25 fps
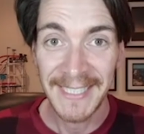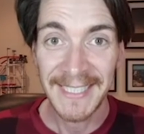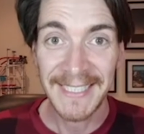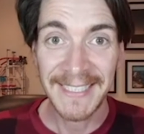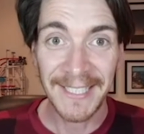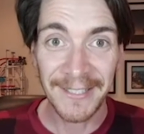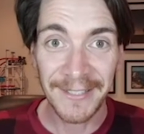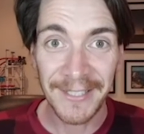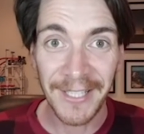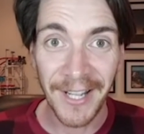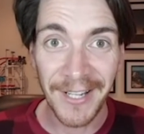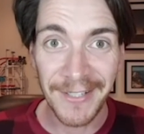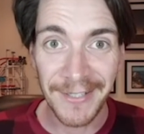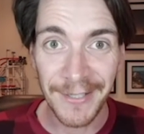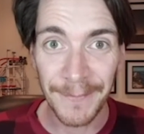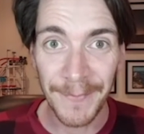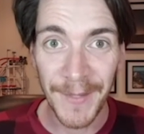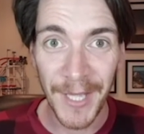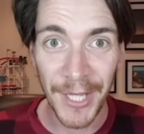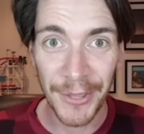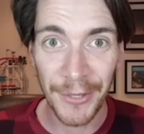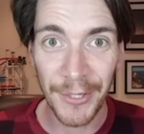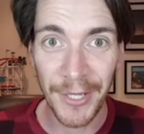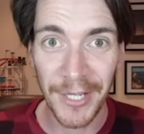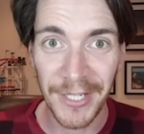Now, guys,
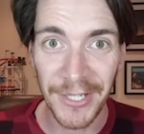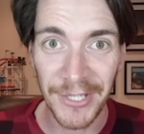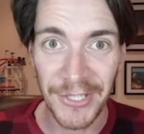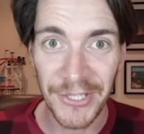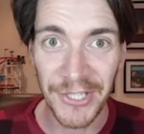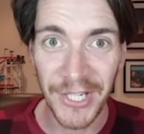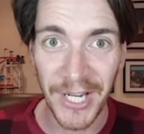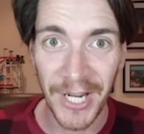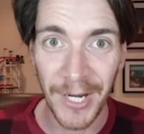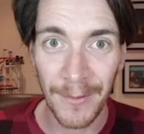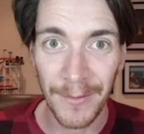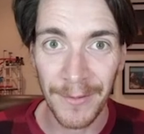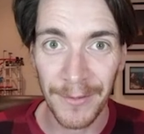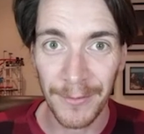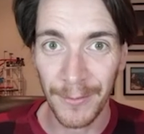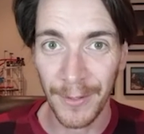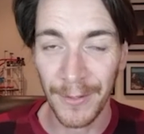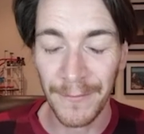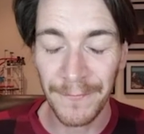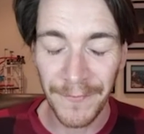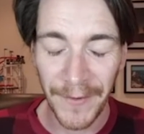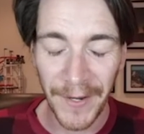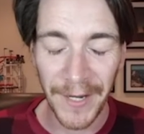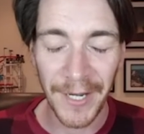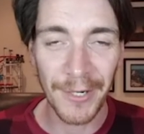I thought I could share with you a
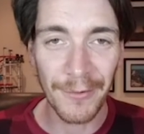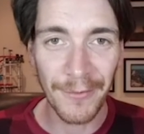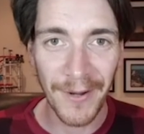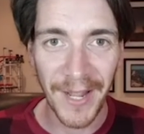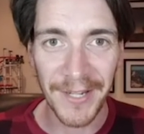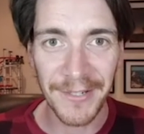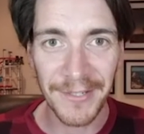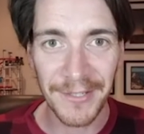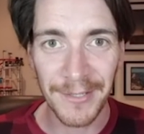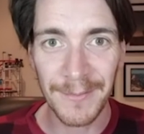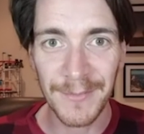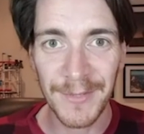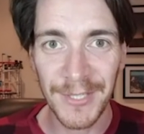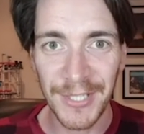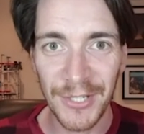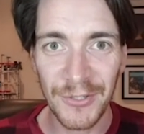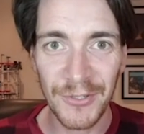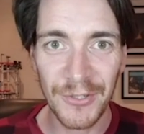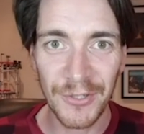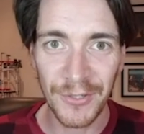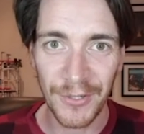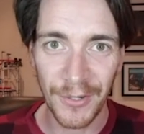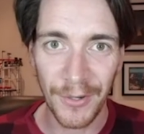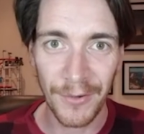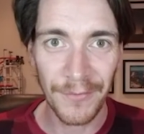very random did
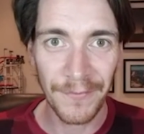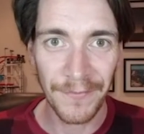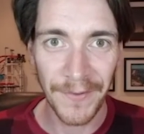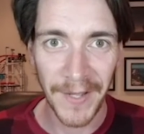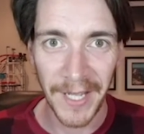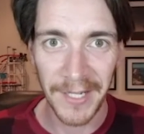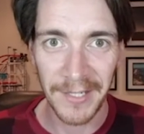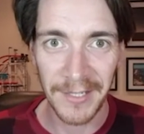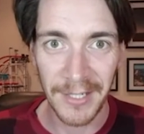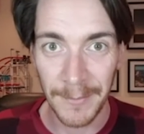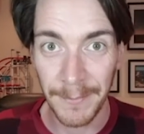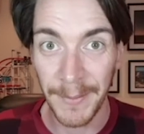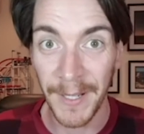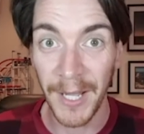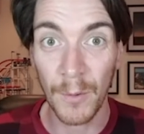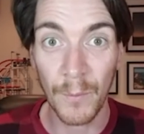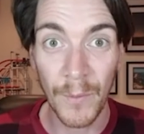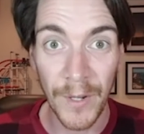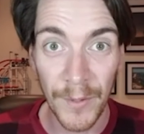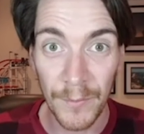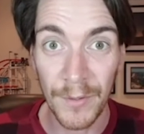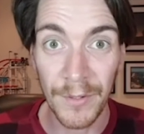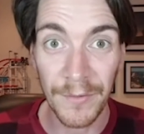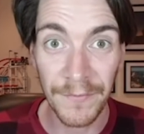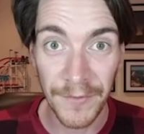you know fact about
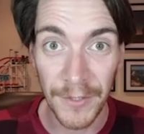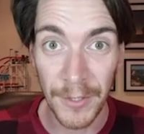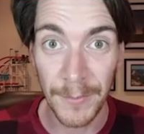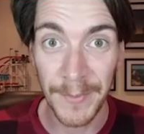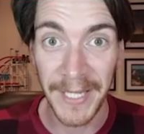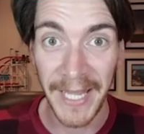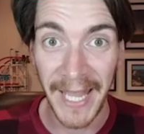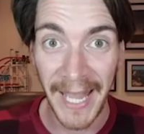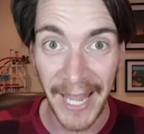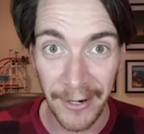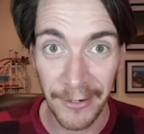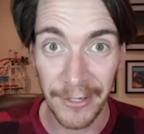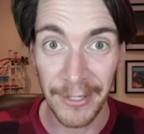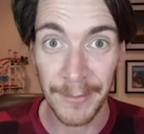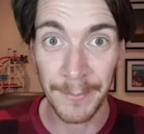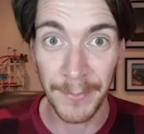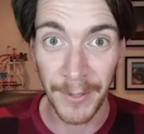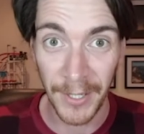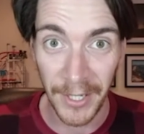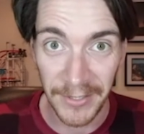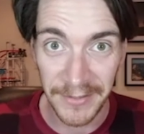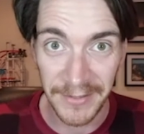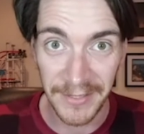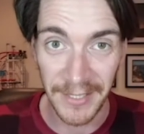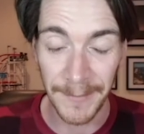when we were filming Harry
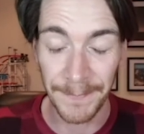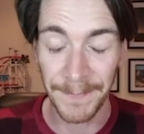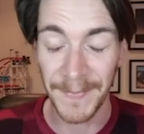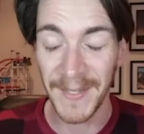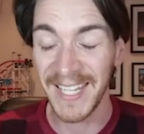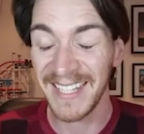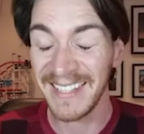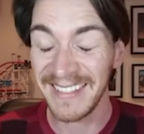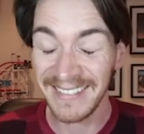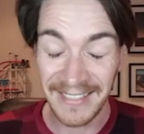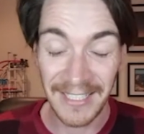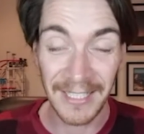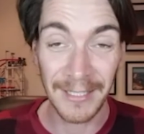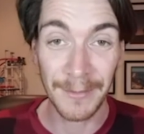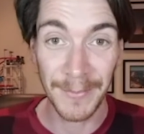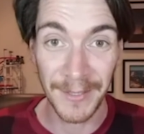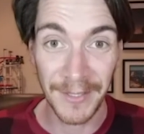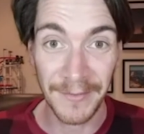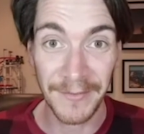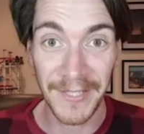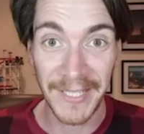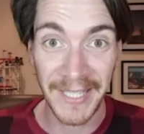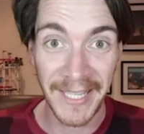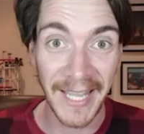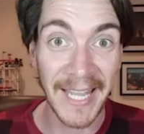Potter. And there's a little bit
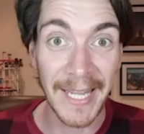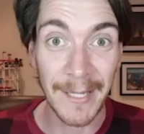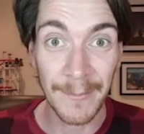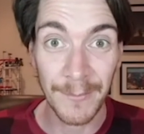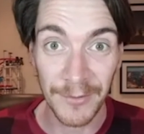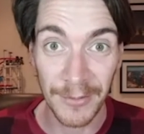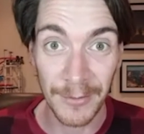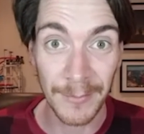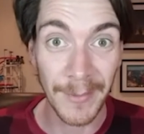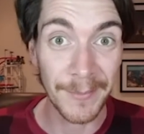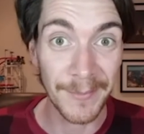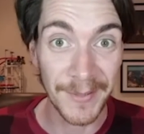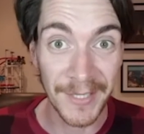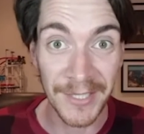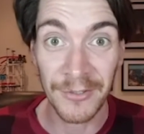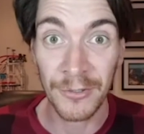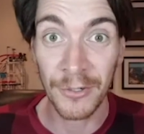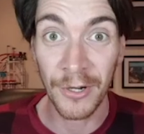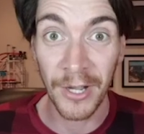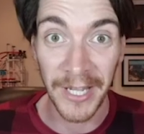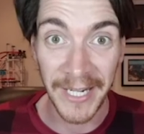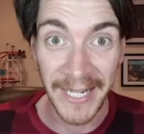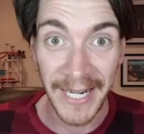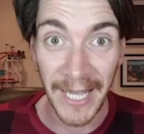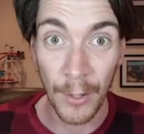of a game, so maybe
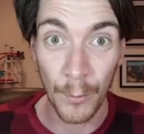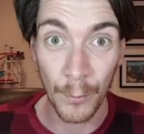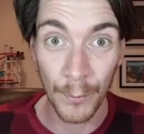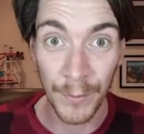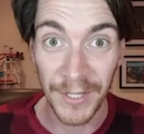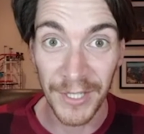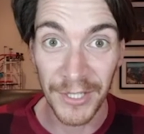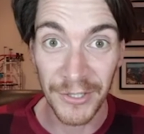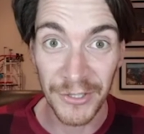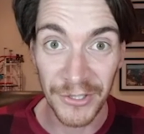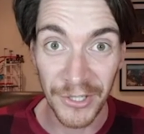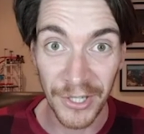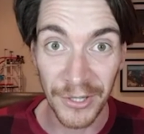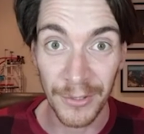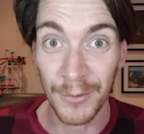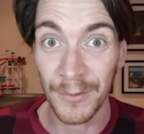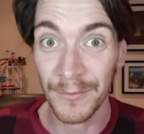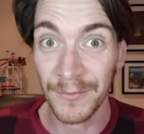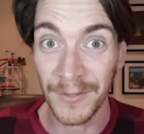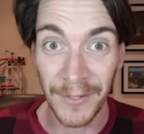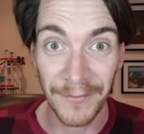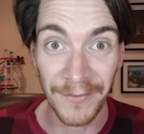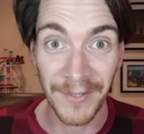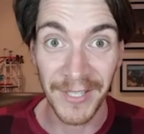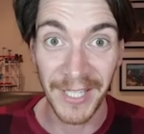try it out with each other
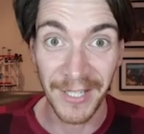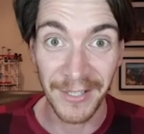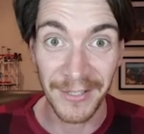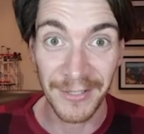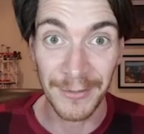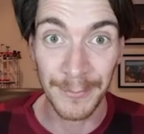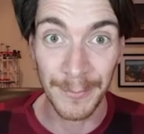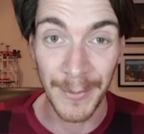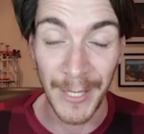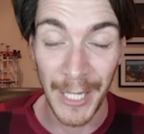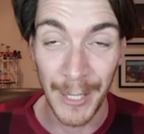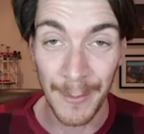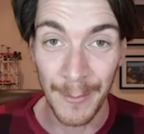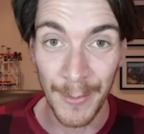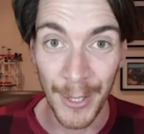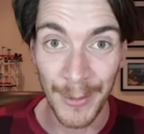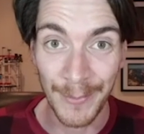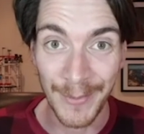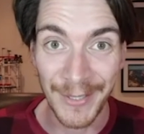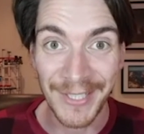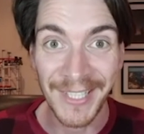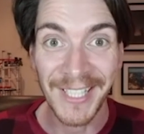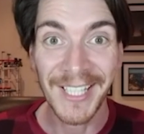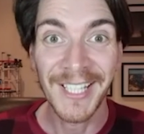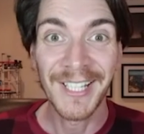if you ever get a spare
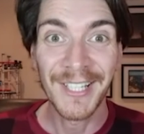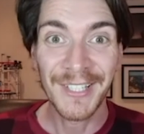moment.